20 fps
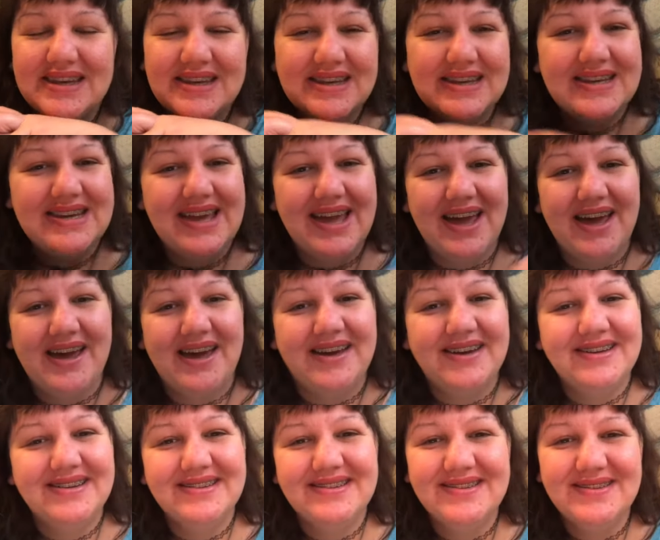yeah,
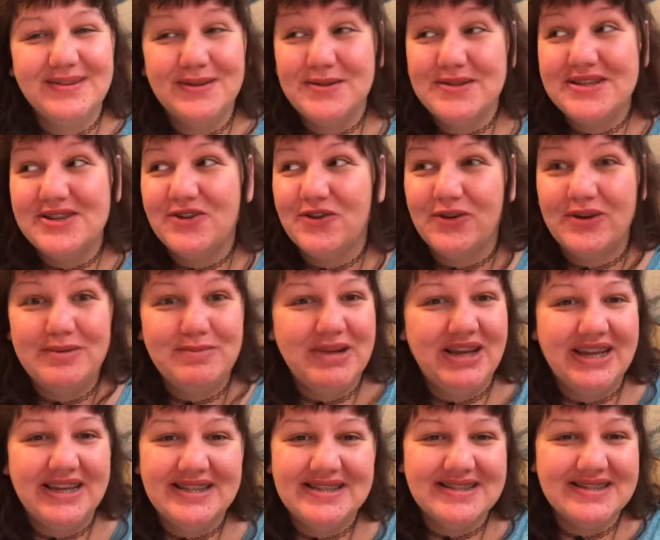lucid dreaming
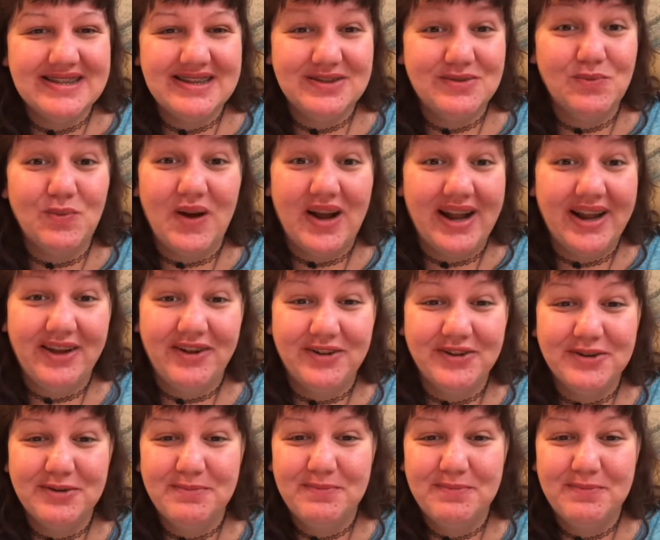is wild.